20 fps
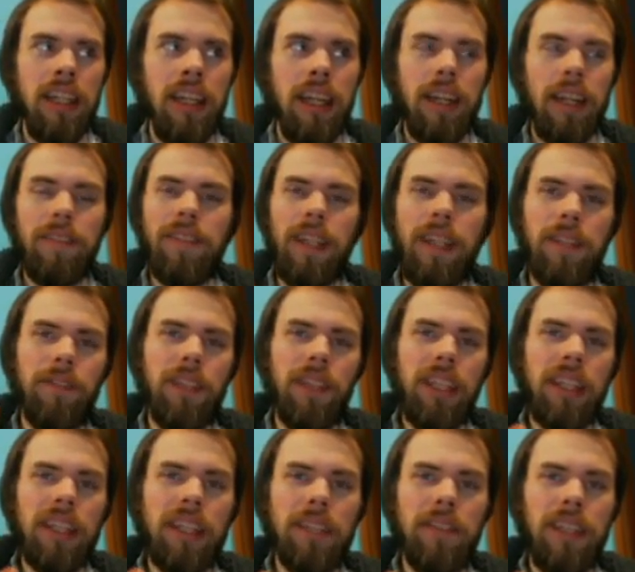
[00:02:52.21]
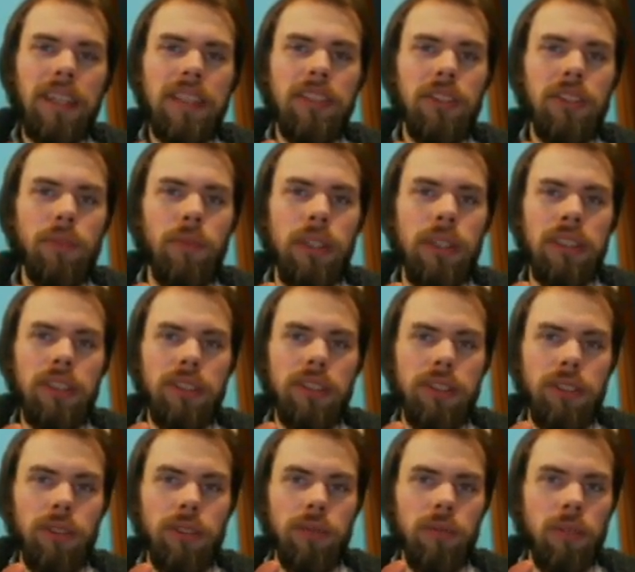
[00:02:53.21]
I feel like if they just wanted to
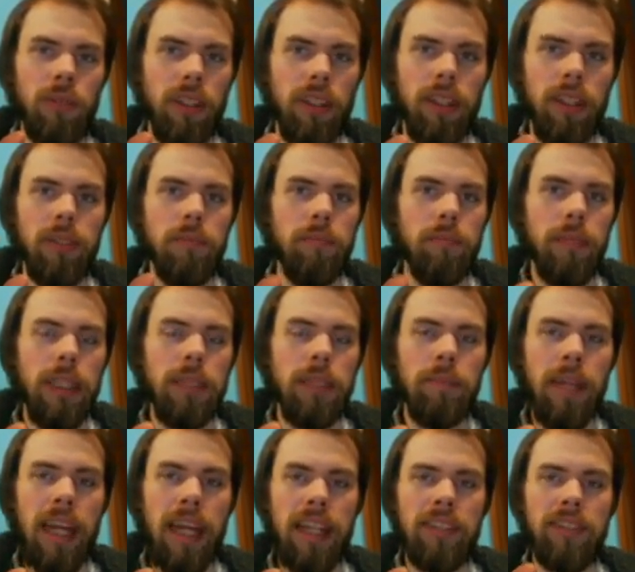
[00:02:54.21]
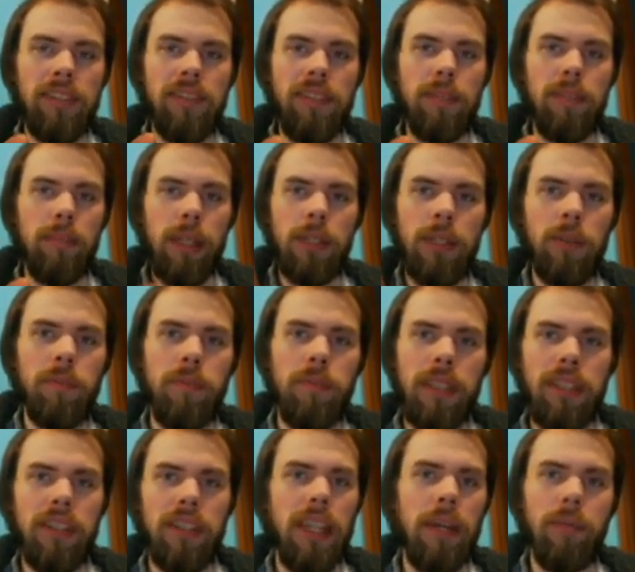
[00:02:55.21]
do little mini packs of the micro
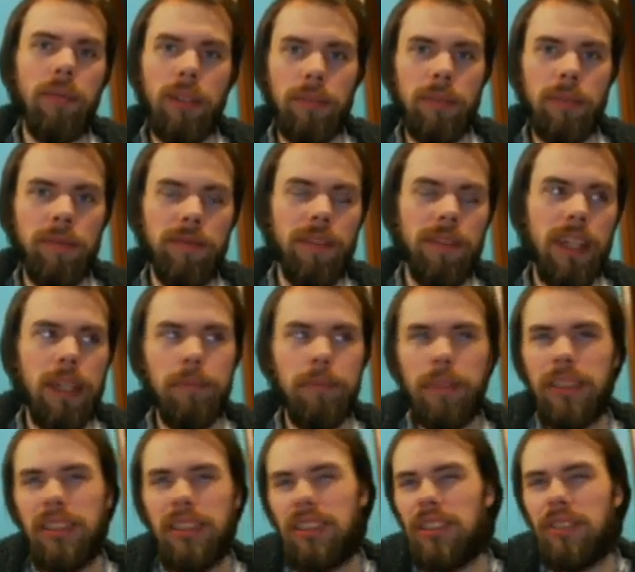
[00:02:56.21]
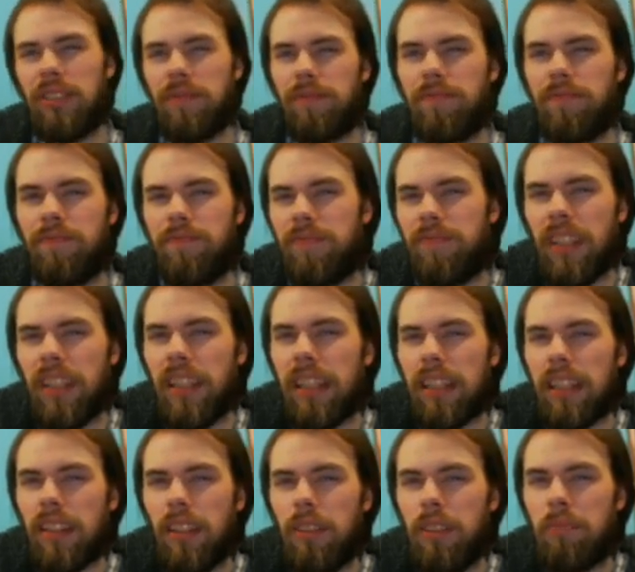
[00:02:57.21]
build, that would have been fine, but it just felt
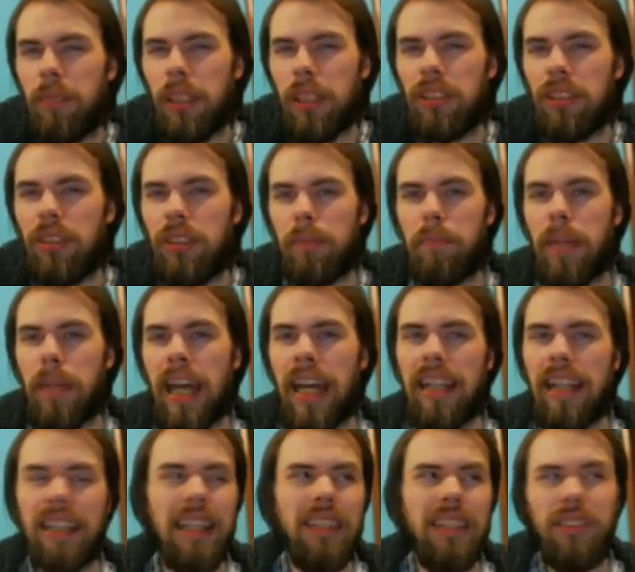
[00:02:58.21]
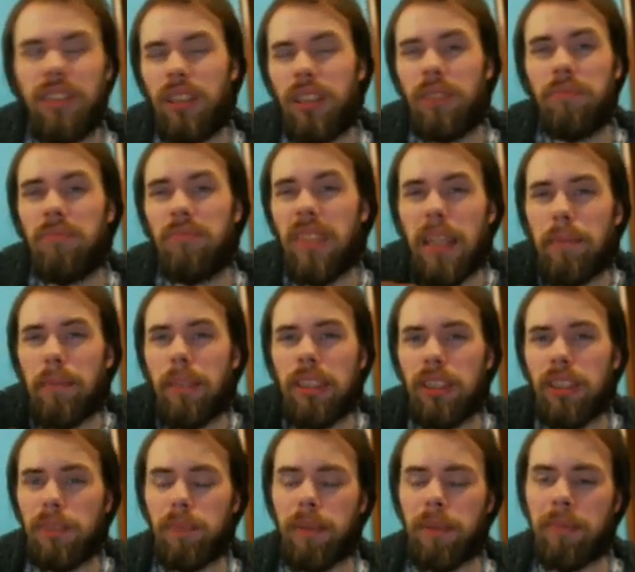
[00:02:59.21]
like a little much in a pack. I don't know, that might
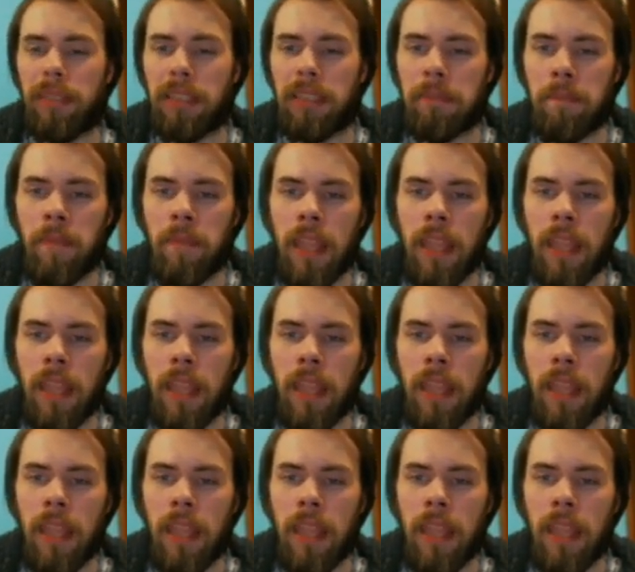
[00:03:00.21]
just be me.